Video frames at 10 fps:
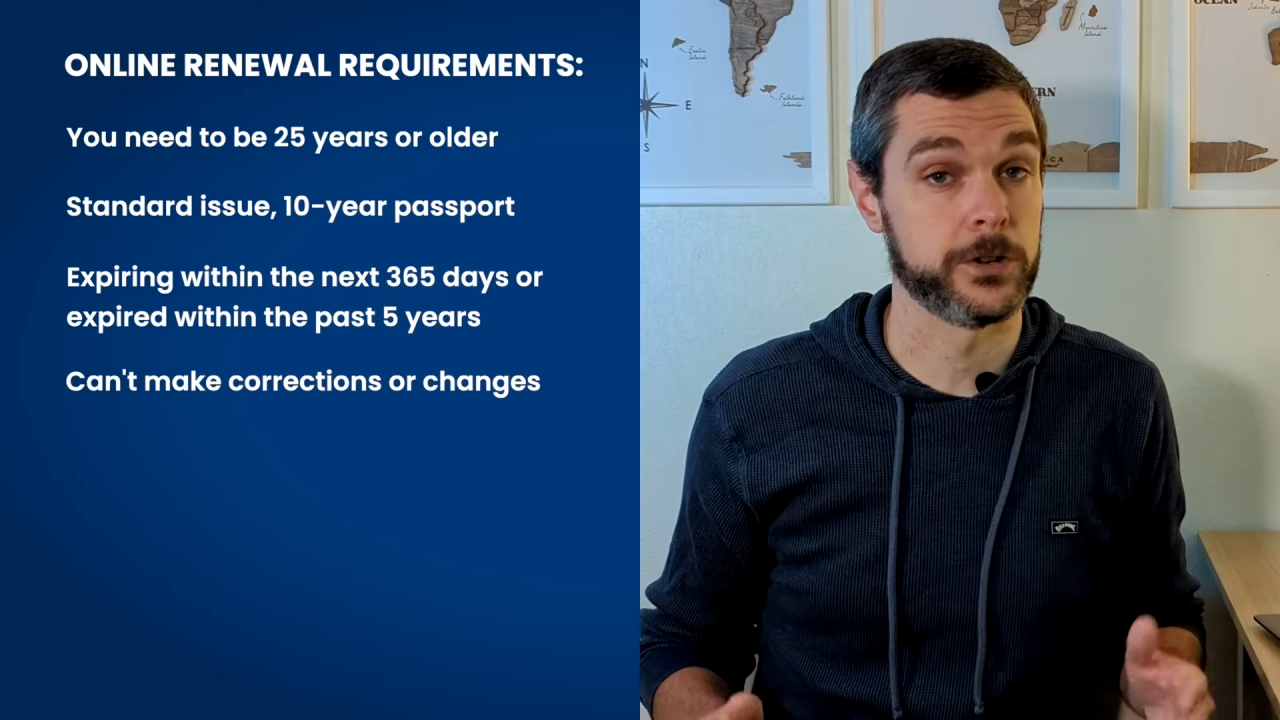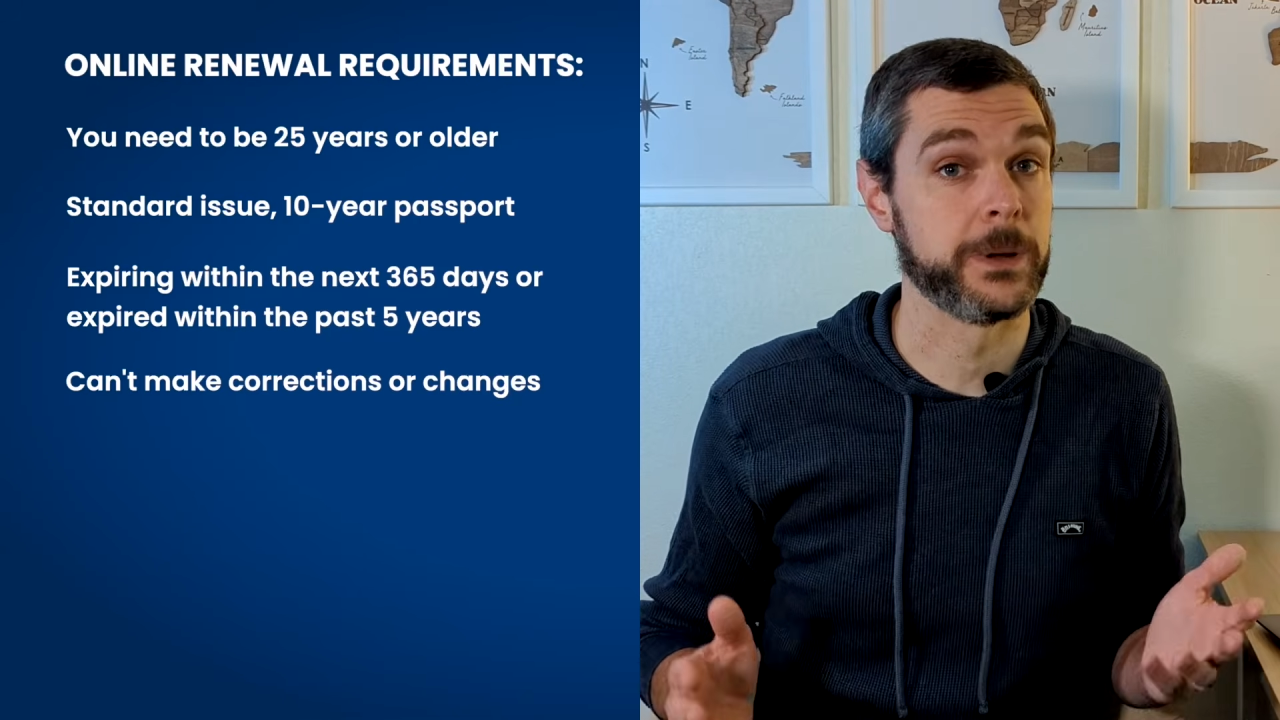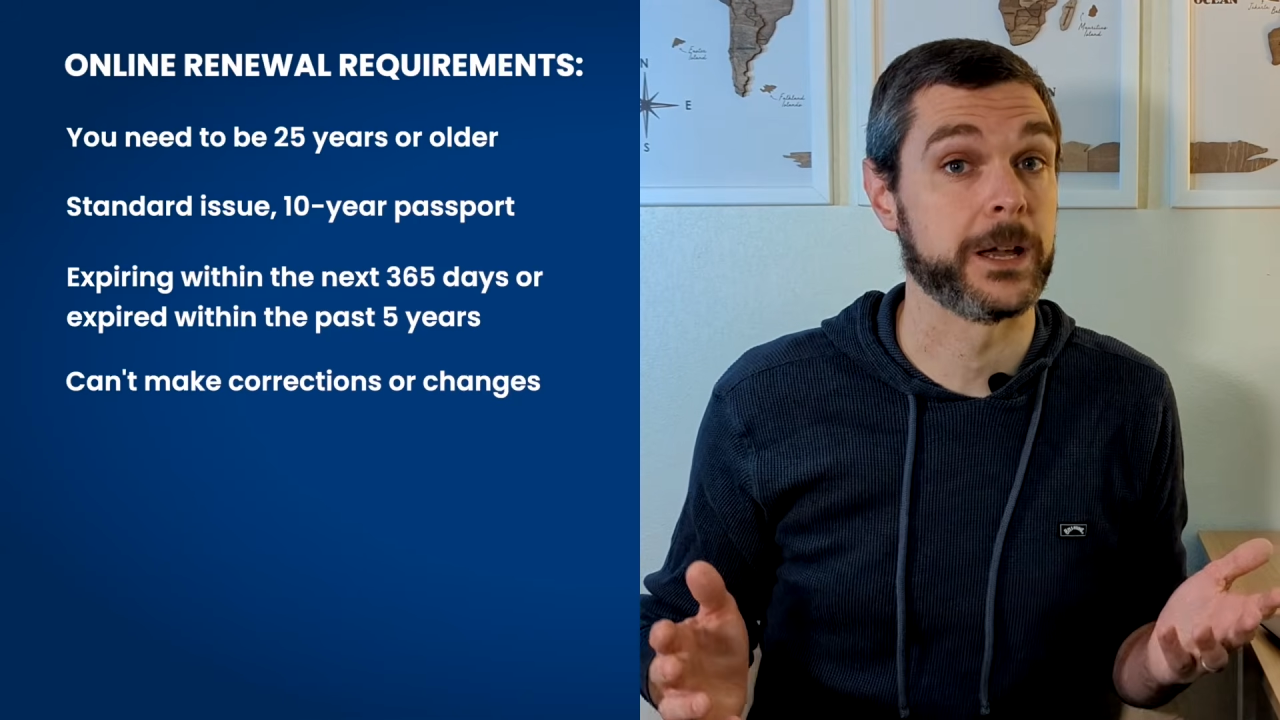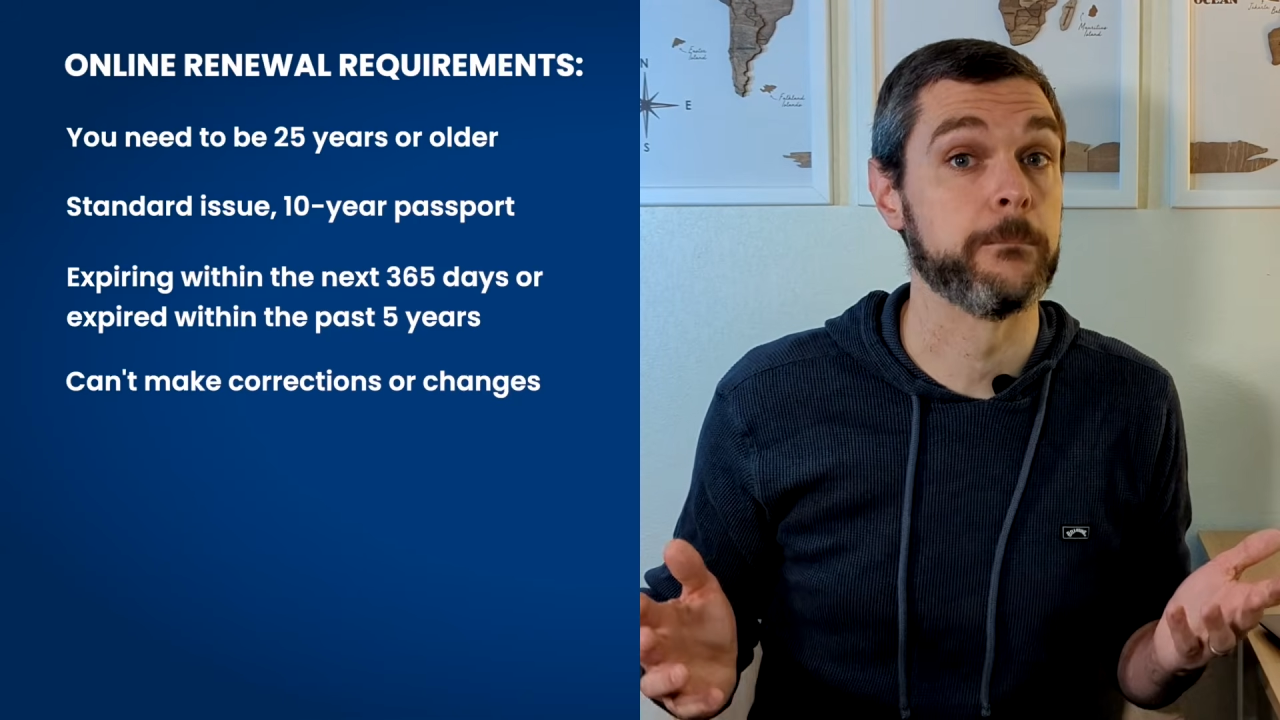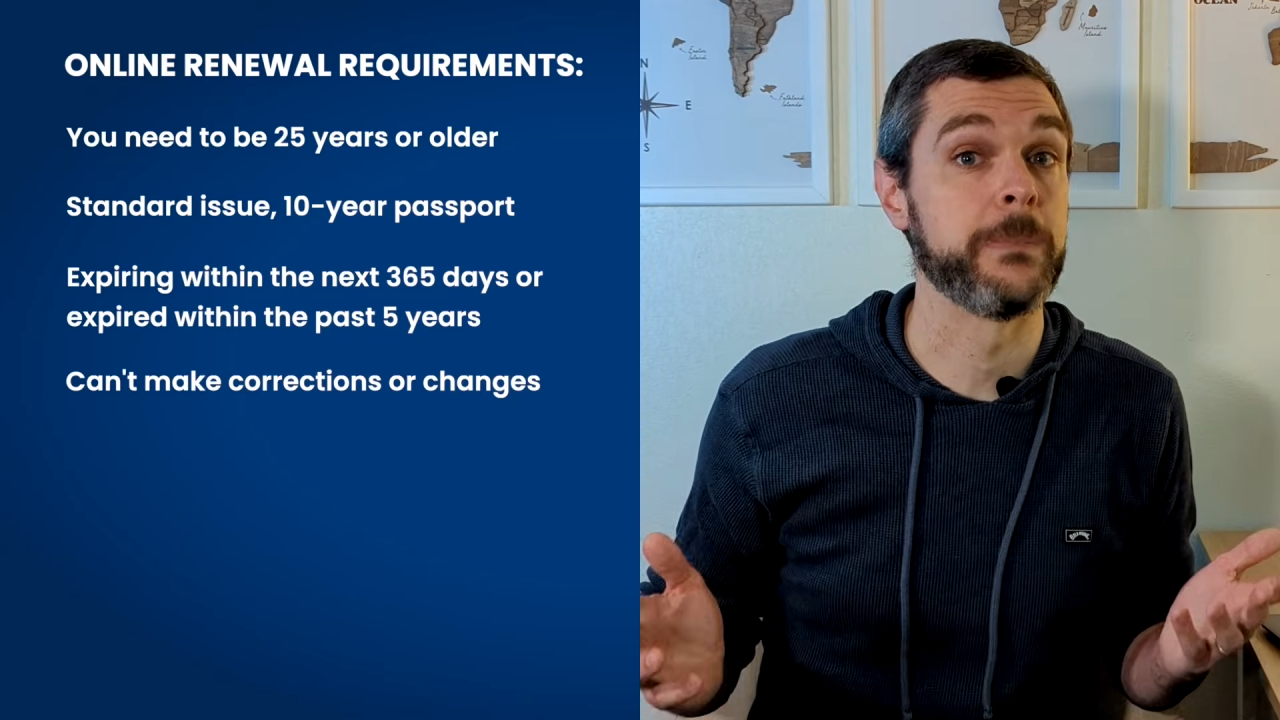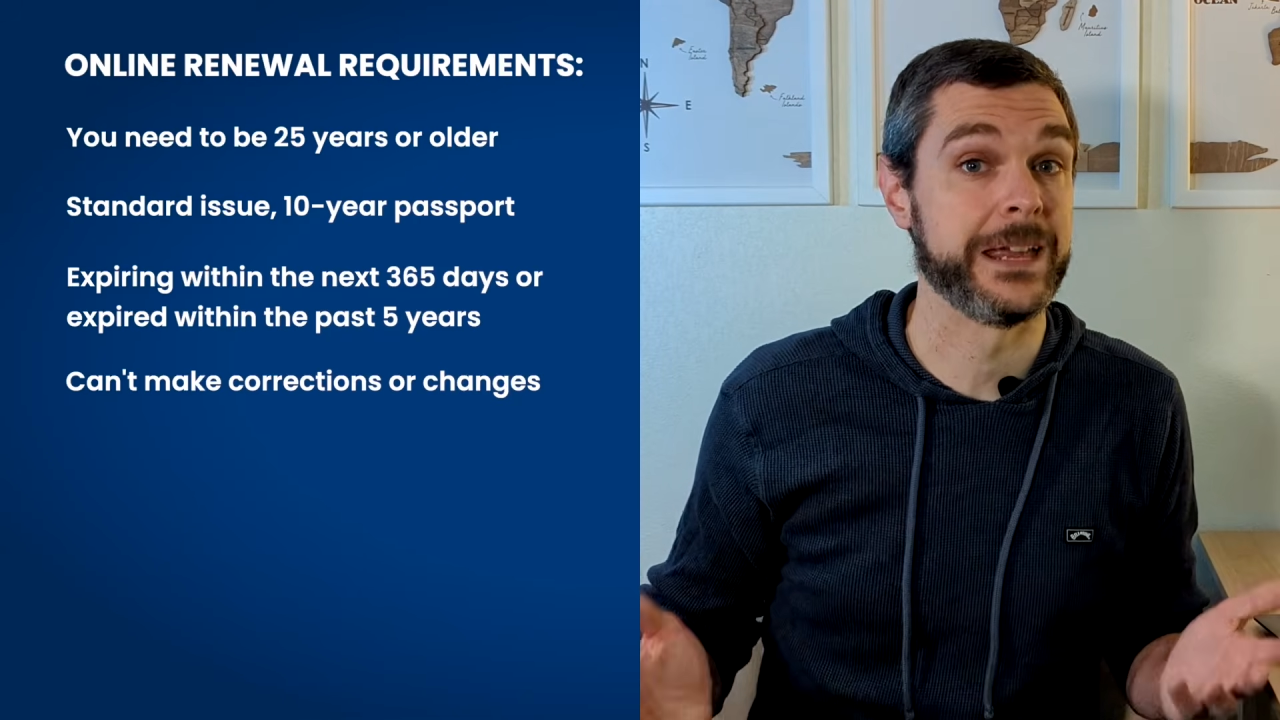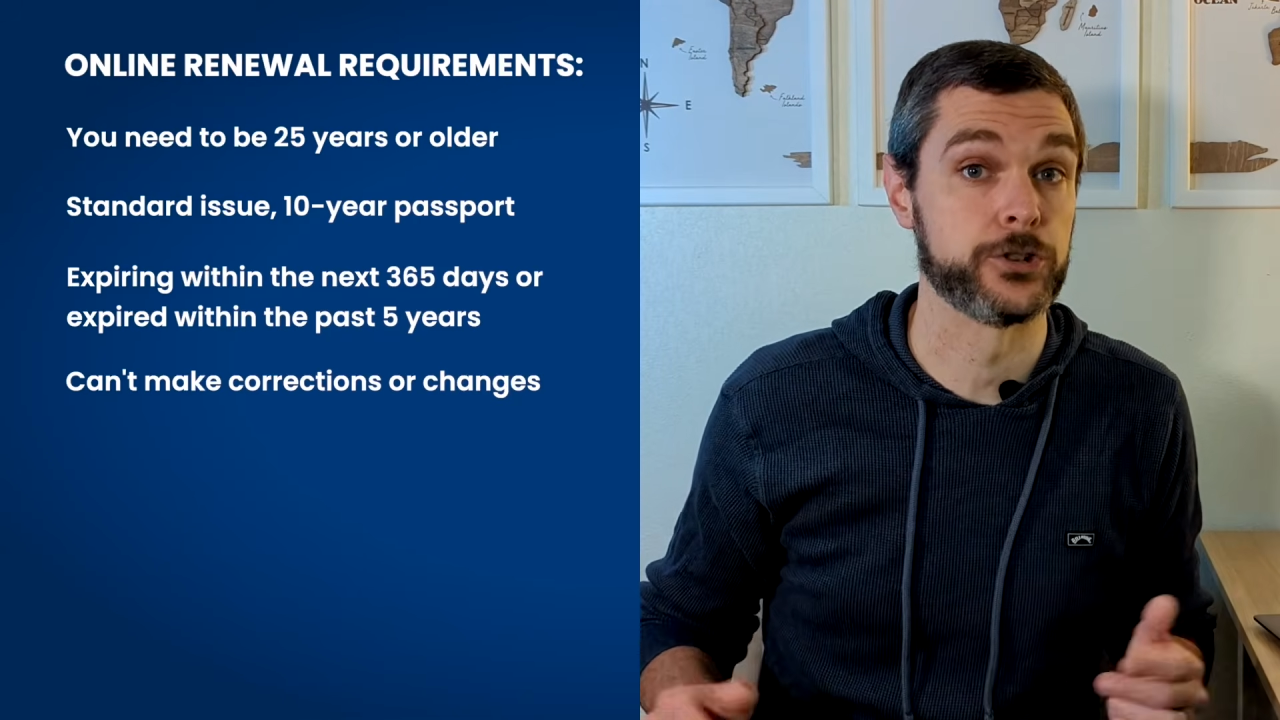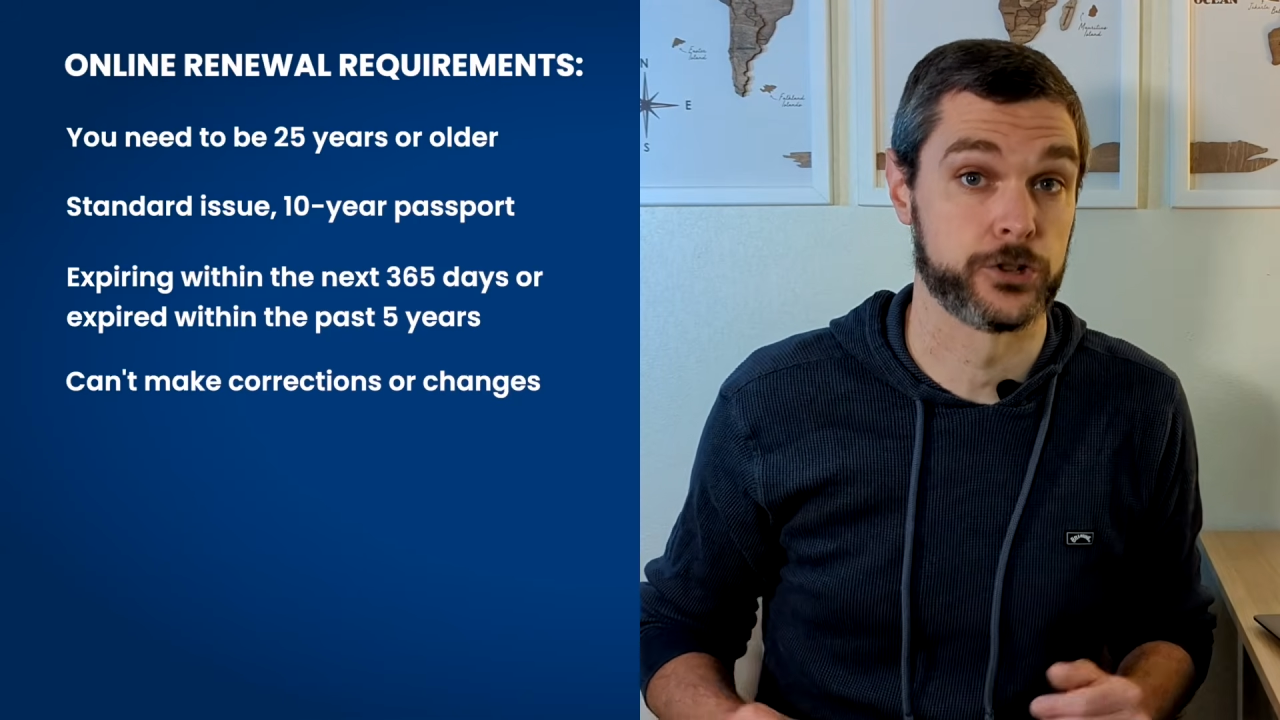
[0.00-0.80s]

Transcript: or make a major